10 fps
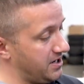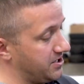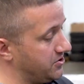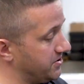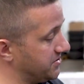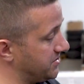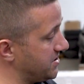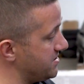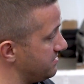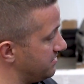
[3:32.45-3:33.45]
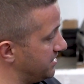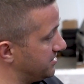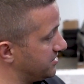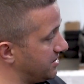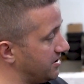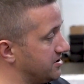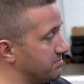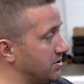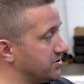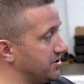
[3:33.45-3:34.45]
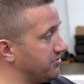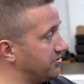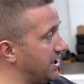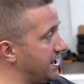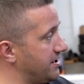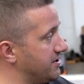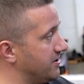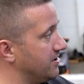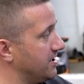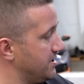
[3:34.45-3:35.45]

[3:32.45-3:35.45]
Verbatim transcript: As you can see, it's, uh, it's mostly flat here.